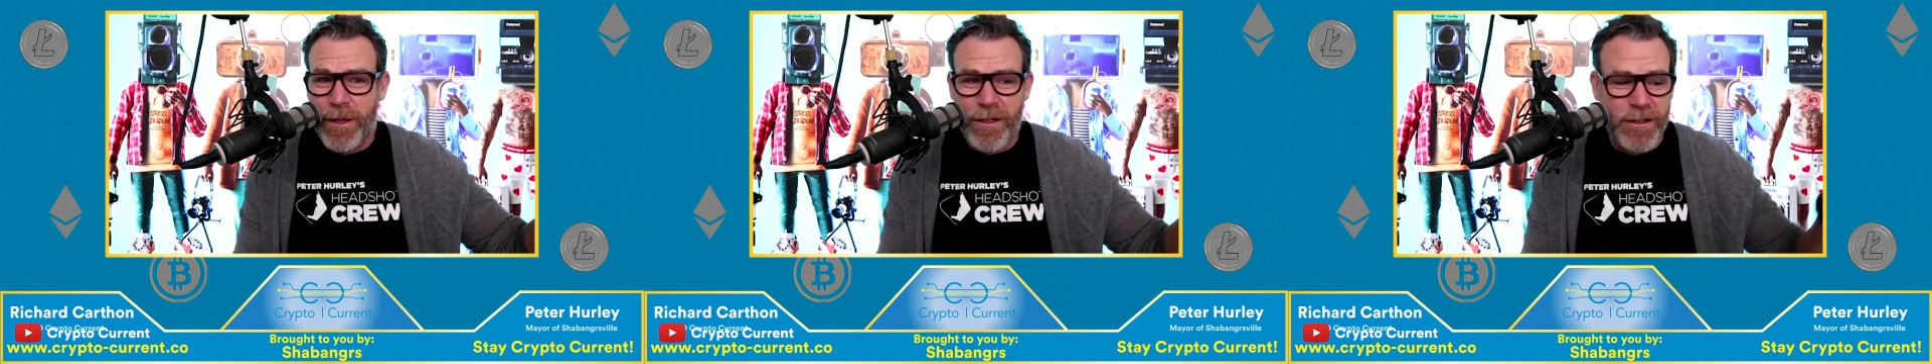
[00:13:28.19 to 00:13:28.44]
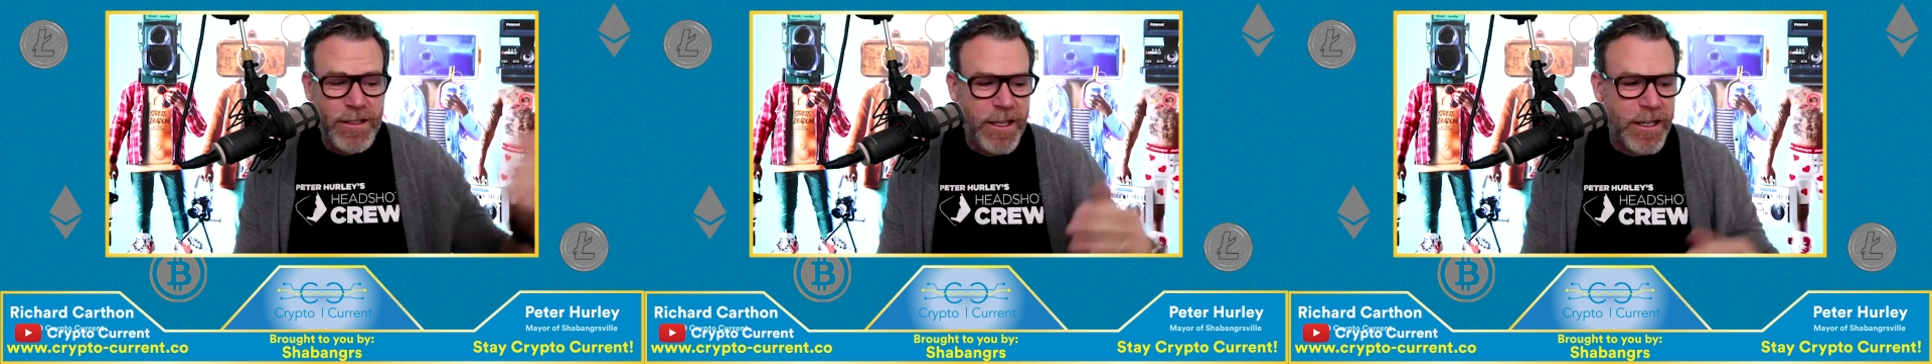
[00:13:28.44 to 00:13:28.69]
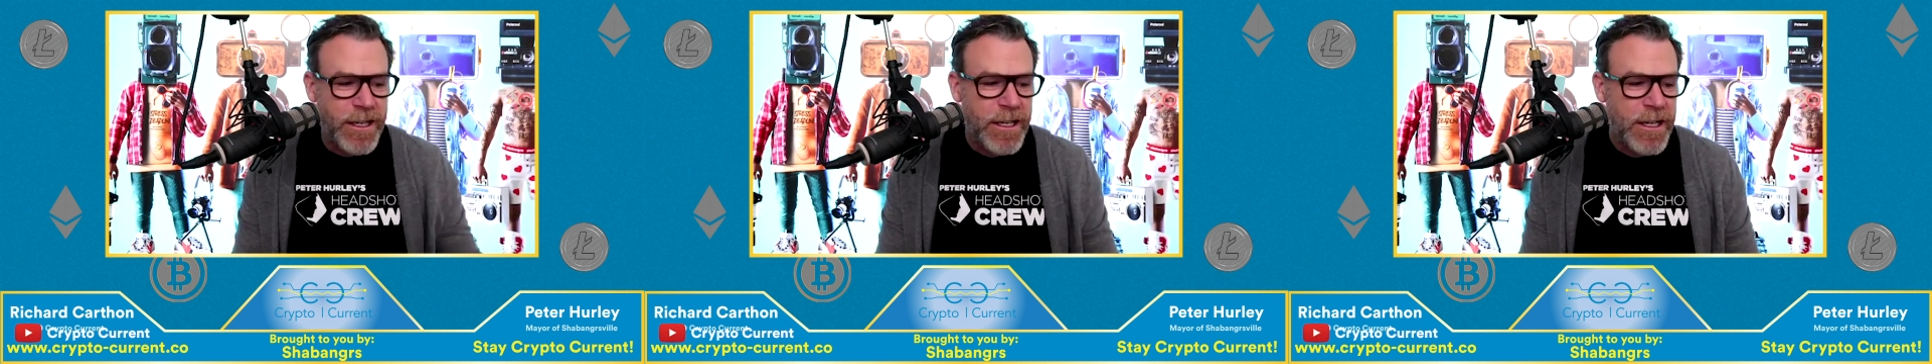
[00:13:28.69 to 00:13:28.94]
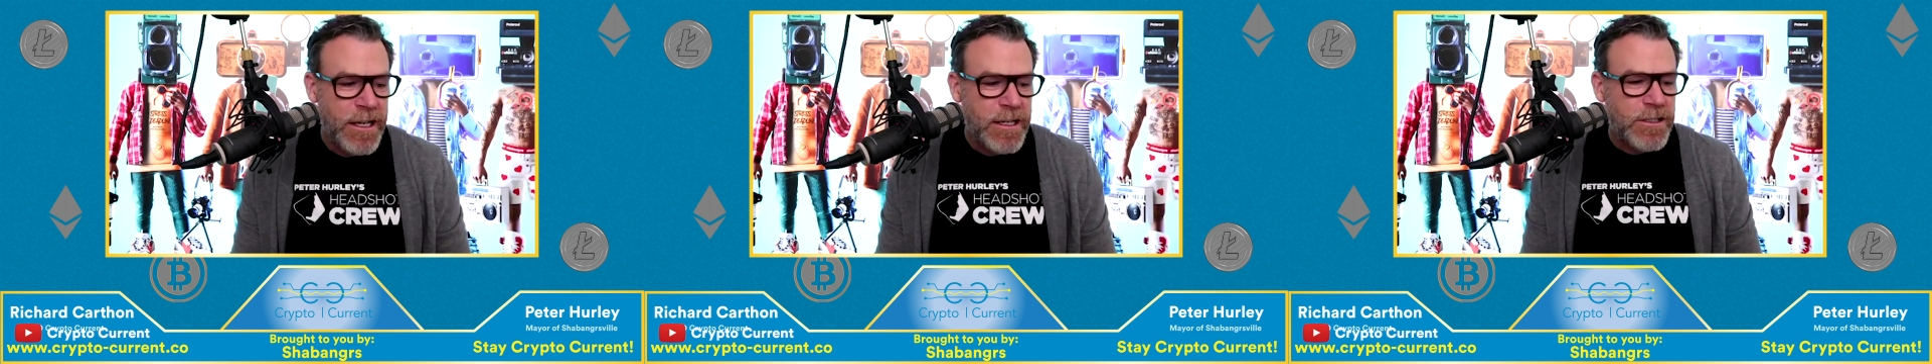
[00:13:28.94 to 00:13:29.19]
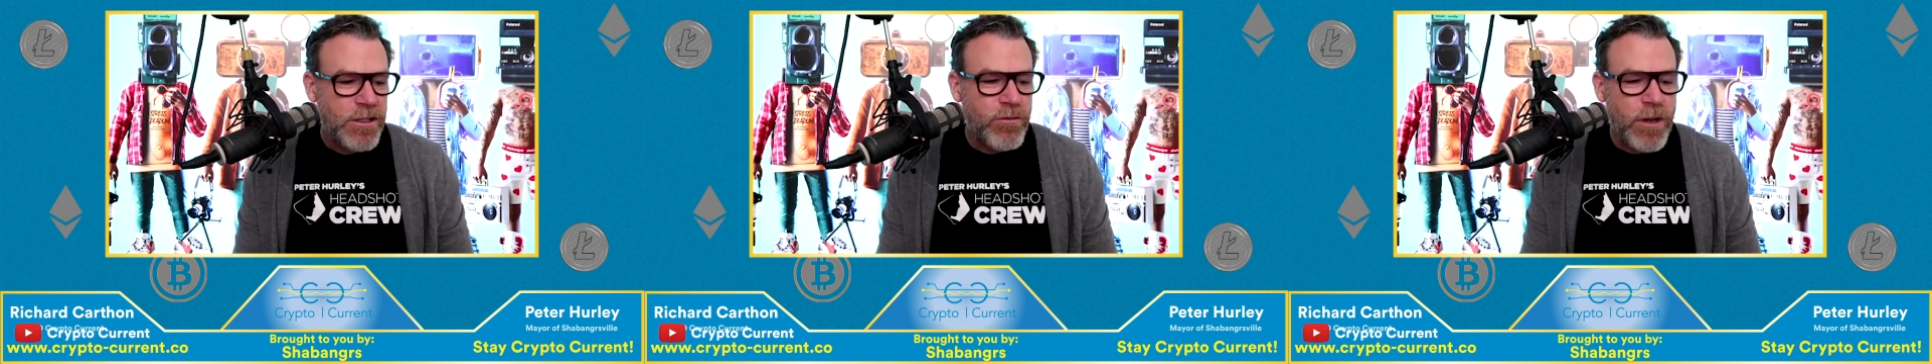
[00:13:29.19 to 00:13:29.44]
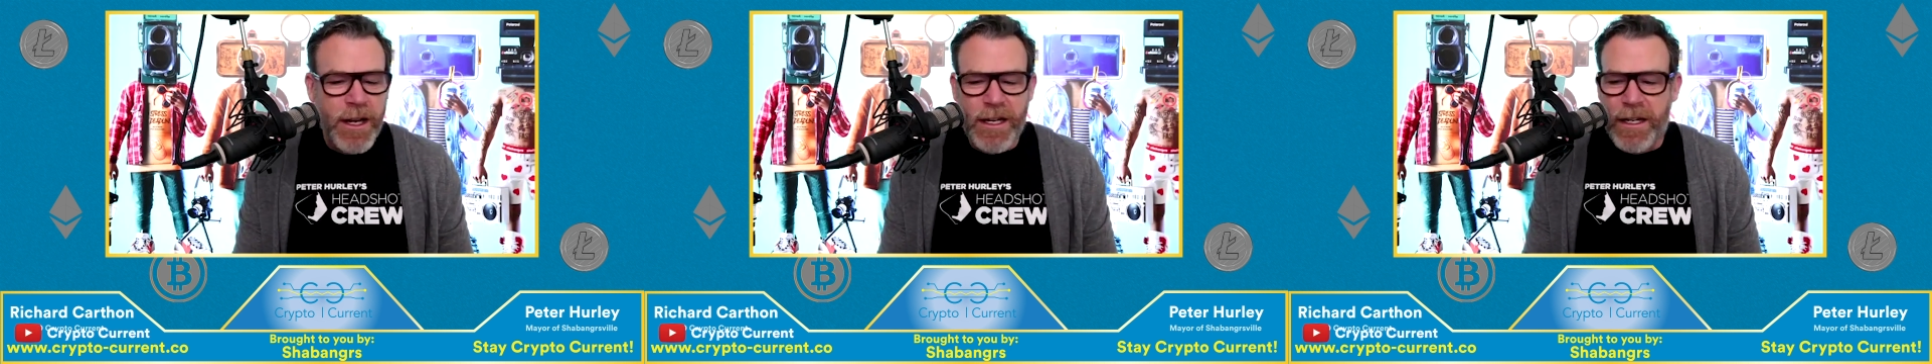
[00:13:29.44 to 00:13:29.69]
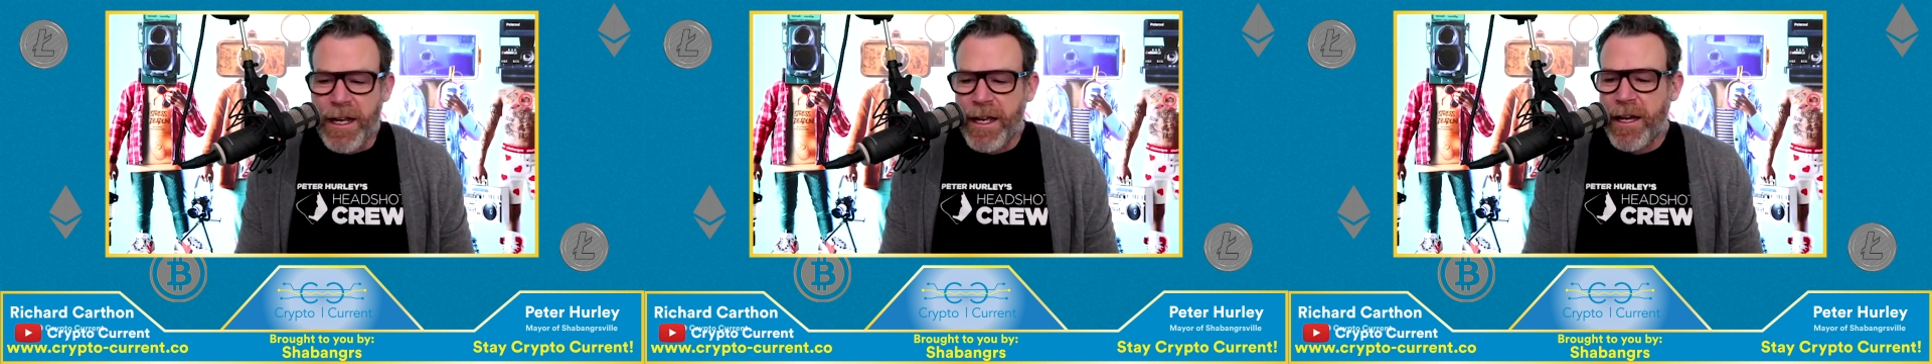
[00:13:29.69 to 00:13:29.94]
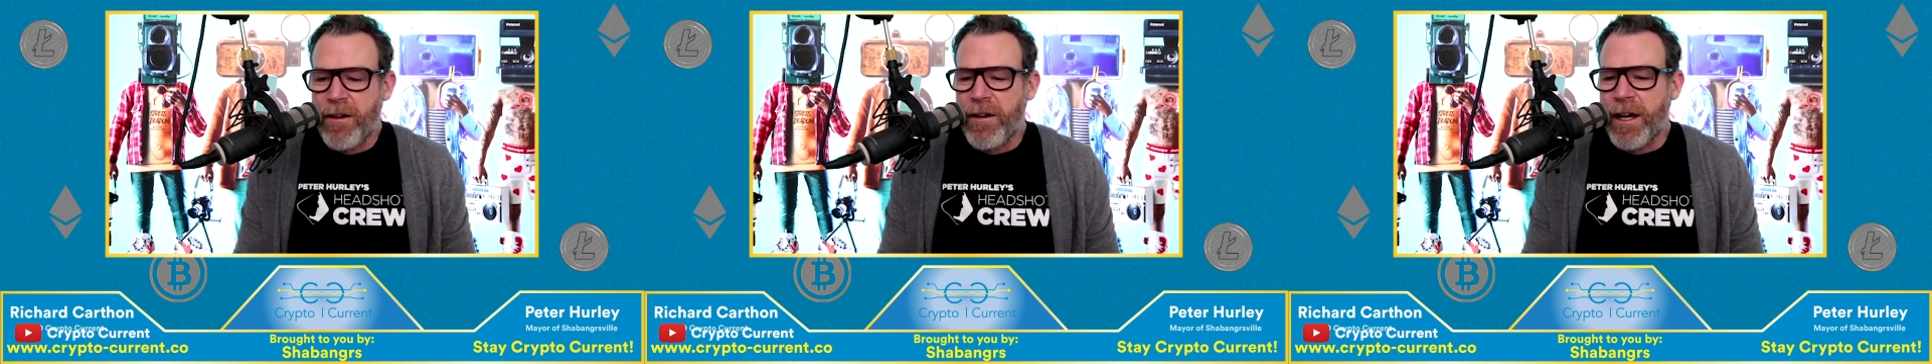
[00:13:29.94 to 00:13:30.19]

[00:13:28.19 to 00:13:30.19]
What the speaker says: Like, so right now,